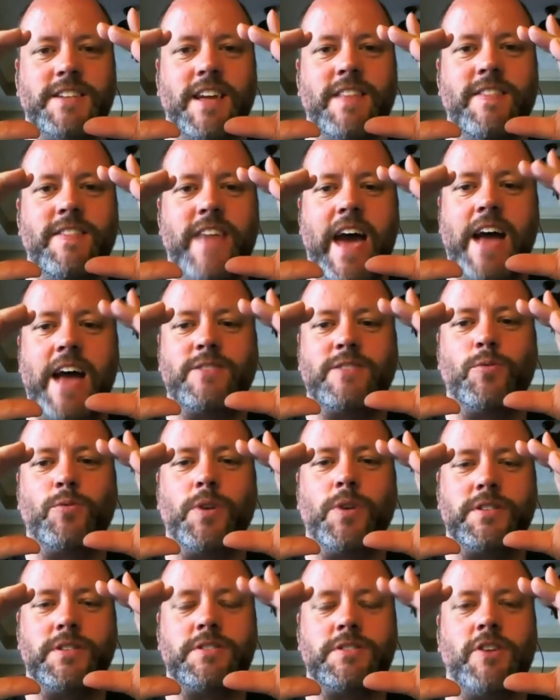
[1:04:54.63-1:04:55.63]
and that's
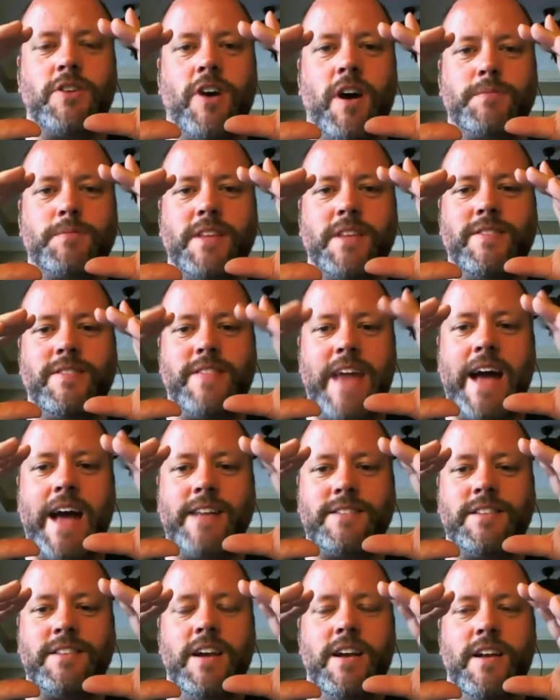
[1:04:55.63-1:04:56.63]
where it stops and
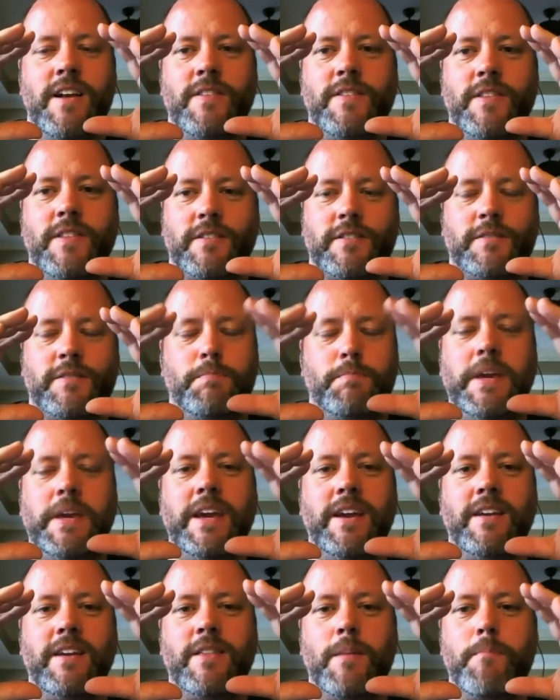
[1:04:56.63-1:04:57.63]
that's the
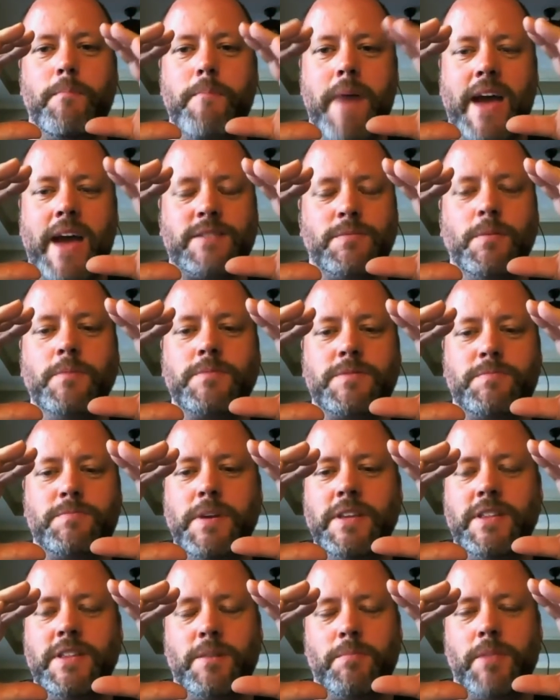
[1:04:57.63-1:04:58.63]
speed the maximum
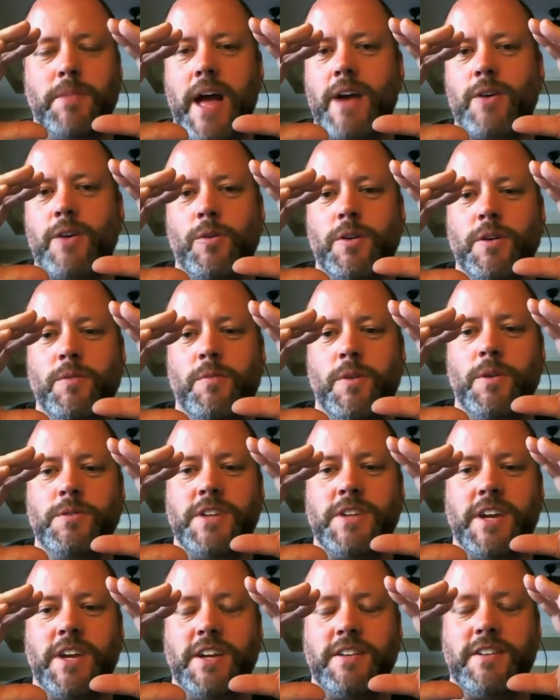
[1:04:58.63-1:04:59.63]
speed that a black hole can
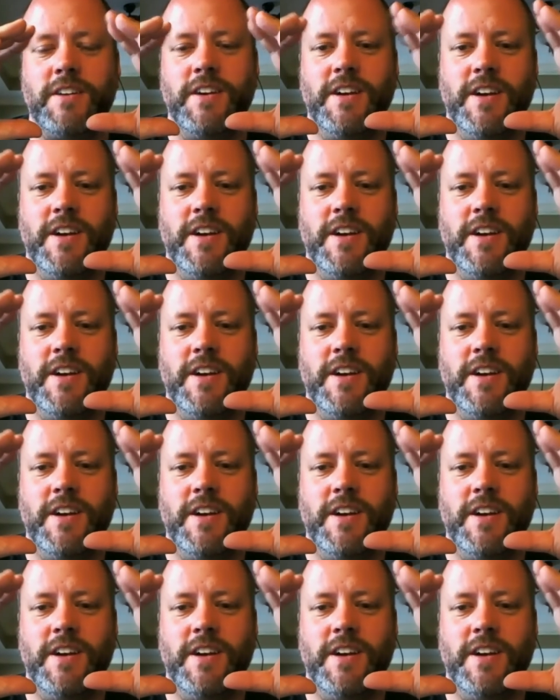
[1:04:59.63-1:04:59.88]
rotate